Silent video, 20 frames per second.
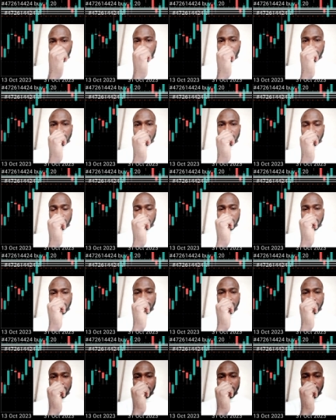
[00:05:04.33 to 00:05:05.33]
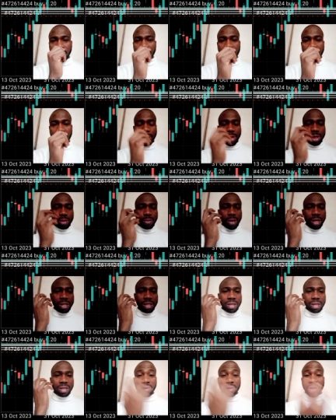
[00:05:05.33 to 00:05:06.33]
today. Okay, I'm expecting
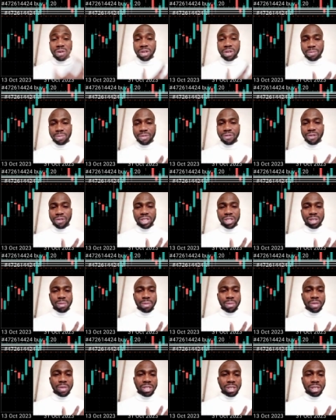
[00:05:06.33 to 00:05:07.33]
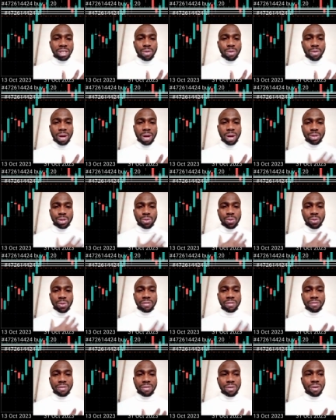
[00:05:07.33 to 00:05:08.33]
bearish move on GBP/JPY. I'm still waiting
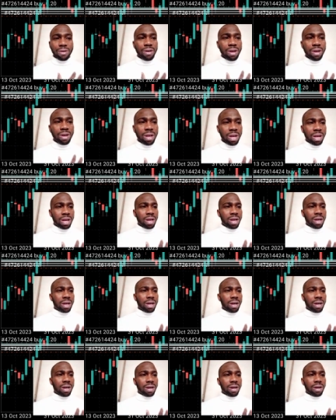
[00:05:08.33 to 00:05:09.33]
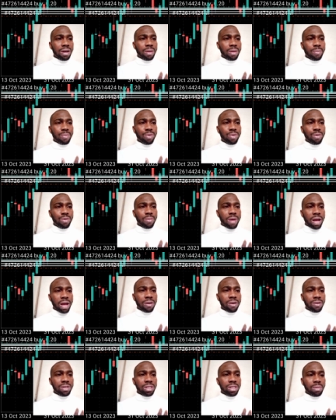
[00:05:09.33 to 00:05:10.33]
for a pullback
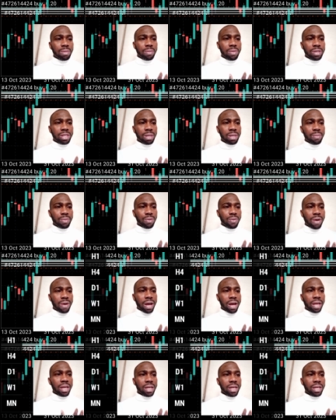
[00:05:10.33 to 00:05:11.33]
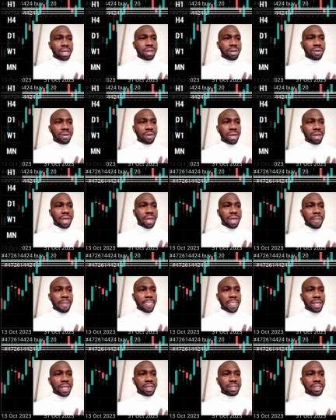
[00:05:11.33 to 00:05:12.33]
on GBP/JPY. Okay,
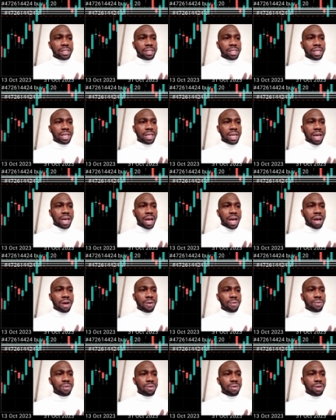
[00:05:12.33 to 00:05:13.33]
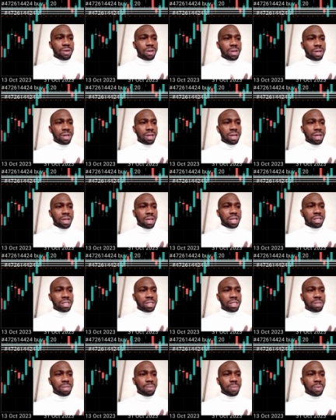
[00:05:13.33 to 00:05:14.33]
let's see
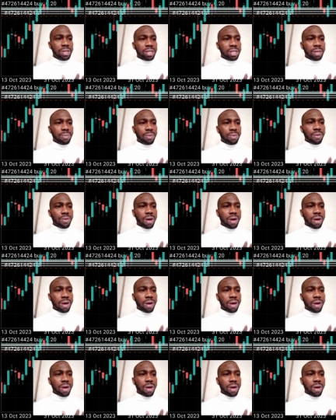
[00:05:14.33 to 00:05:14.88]
GBP/JPY.